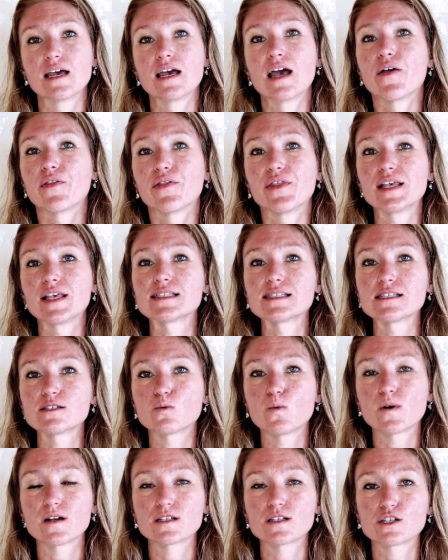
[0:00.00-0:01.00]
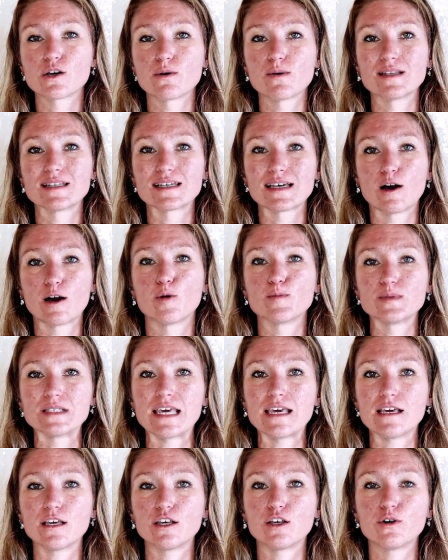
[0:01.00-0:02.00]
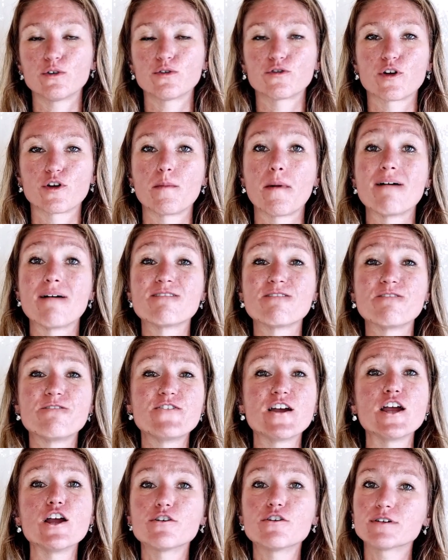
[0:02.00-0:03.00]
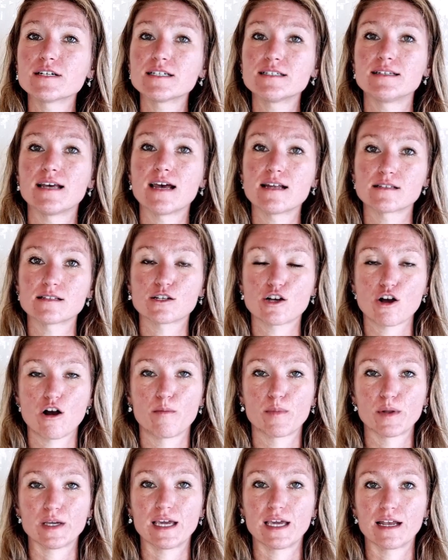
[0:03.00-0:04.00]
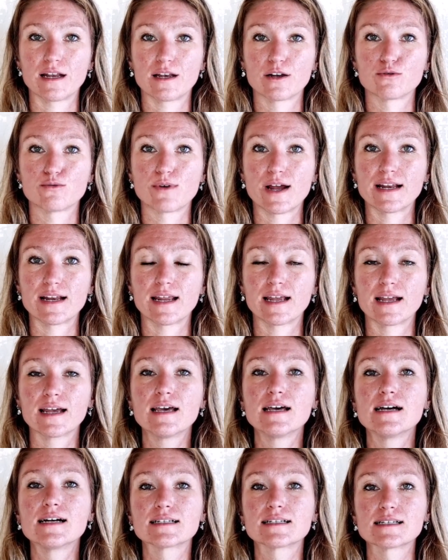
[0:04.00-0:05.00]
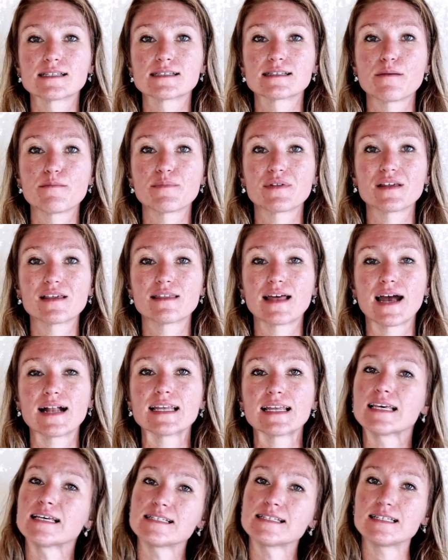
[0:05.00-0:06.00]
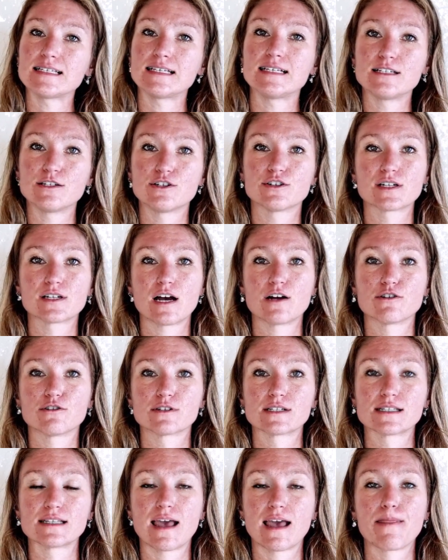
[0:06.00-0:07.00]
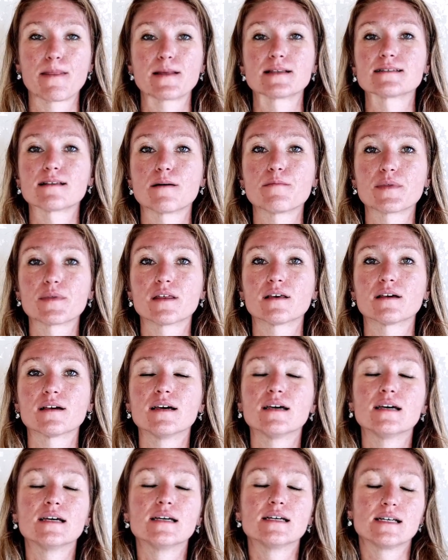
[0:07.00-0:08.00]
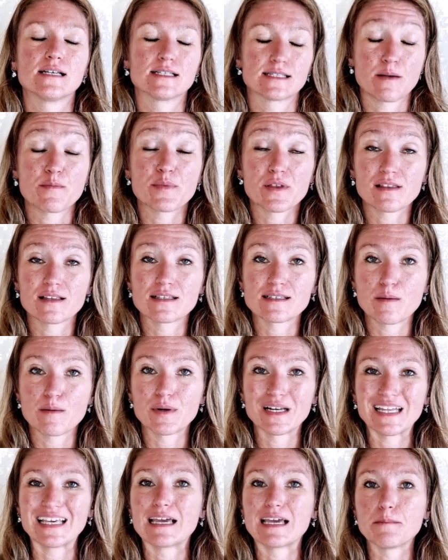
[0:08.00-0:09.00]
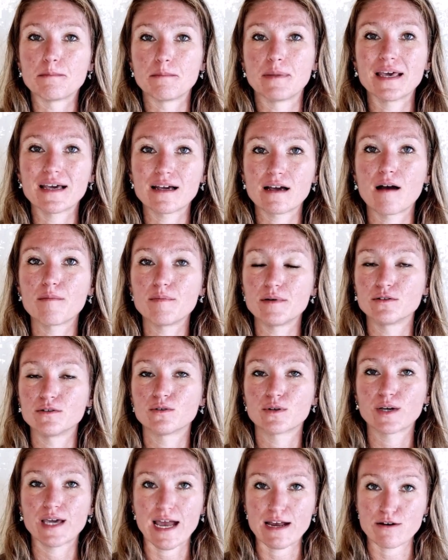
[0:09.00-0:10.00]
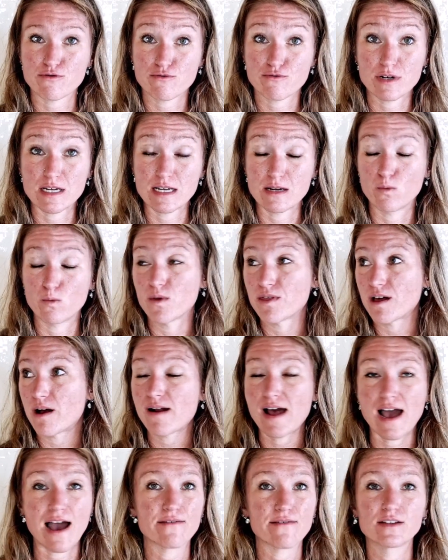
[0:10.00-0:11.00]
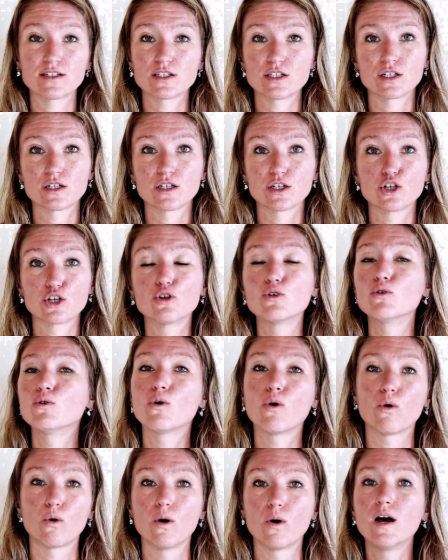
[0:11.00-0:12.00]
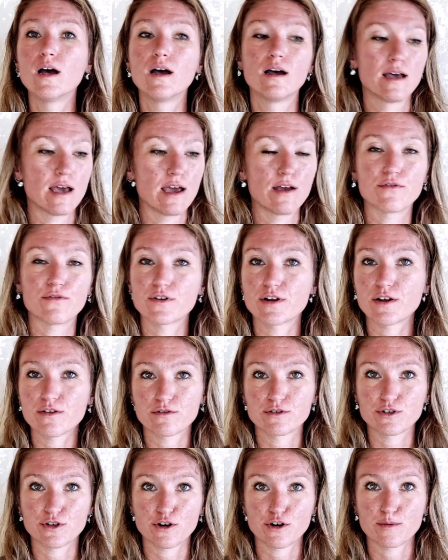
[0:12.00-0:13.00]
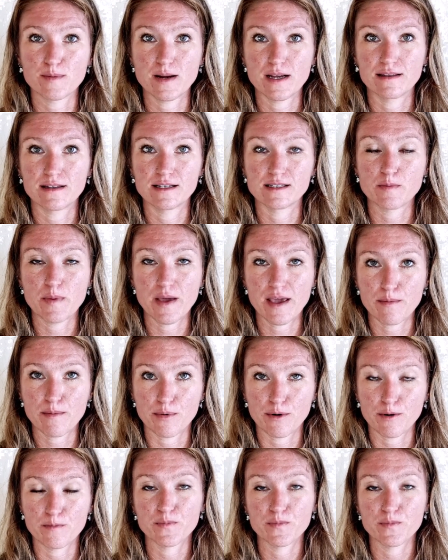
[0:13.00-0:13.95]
This is what is going to help take you from very dense, complicated writing to something that is easier to understand. It's something that somebody can pick up and look at and read without having to Google every other term in this paper.